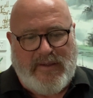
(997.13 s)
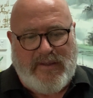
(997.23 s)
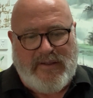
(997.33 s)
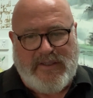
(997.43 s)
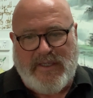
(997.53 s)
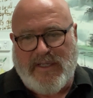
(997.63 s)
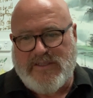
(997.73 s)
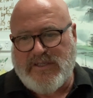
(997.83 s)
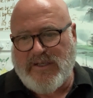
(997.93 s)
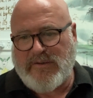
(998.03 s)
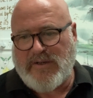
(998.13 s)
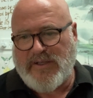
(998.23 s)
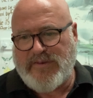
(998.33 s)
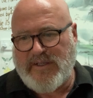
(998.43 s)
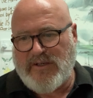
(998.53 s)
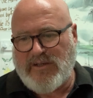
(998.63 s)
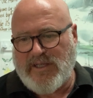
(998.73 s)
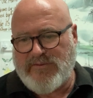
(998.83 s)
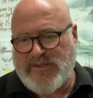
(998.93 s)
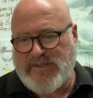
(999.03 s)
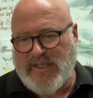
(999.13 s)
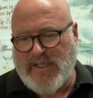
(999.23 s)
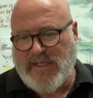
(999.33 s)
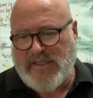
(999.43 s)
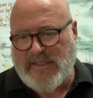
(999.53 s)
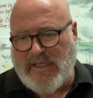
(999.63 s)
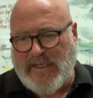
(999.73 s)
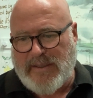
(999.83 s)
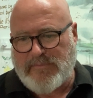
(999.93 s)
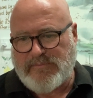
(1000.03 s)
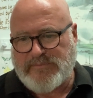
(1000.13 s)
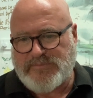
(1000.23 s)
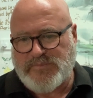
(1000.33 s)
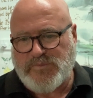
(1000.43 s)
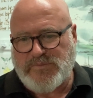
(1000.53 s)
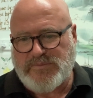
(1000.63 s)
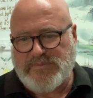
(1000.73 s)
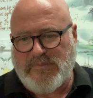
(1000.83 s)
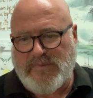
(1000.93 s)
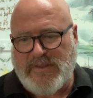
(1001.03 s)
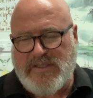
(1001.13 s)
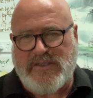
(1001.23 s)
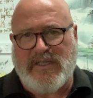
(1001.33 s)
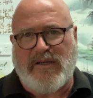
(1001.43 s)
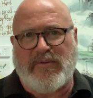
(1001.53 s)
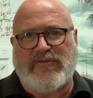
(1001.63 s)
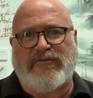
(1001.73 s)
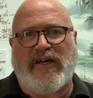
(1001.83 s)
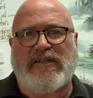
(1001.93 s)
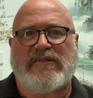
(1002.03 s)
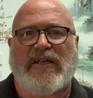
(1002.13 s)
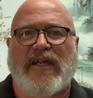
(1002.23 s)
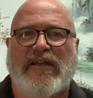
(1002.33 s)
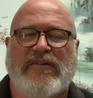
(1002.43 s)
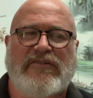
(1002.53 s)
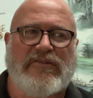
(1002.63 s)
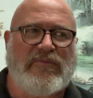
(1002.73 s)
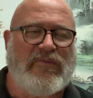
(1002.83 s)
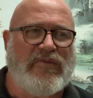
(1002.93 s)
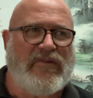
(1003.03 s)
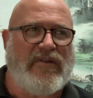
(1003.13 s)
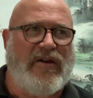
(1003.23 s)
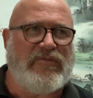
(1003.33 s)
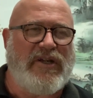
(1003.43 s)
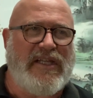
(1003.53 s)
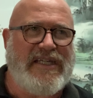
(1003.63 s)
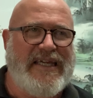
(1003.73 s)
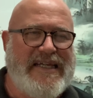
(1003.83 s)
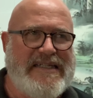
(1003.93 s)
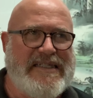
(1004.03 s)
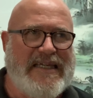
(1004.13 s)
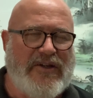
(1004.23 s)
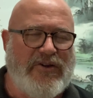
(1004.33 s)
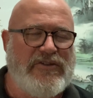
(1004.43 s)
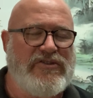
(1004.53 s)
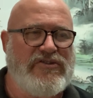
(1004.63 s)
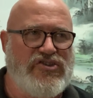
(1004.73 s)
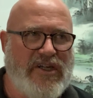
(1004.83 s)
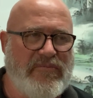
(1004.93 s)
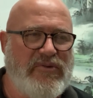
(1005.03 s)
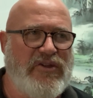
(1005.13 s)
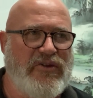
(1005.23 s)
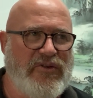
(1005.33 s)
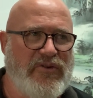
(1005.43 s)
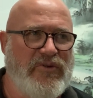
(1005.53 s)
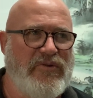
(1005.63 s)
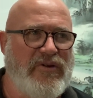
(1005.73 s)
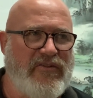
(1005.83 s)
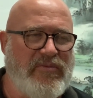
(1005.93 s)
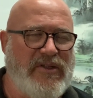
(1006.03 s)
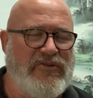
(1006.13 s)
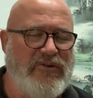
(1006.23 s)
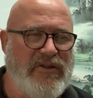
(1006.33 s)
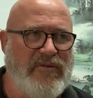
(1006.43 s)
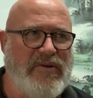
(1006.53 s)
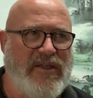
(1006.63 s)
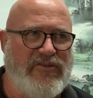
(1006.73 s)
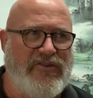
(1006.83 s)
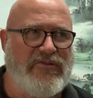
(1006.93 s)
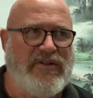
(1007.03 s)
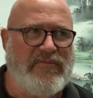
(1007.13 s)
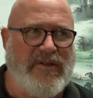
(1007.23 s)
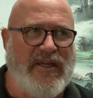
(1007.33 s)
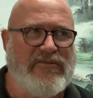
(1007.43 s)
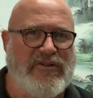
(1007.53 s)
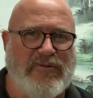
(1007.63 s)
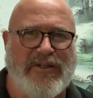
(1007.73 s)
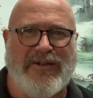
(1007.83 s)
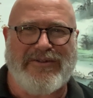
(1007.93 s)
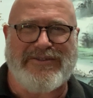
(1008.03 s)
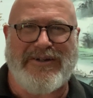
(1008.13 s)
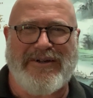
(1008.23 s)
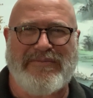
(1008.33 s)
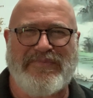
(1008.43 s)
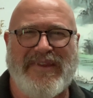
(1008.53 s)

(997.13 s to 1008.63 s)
Okay, so I think I'll leave it there. This is going to be fun, and I'm really keen to get on to CHU. I've been talking about Sil Nim Dao for quite a long time,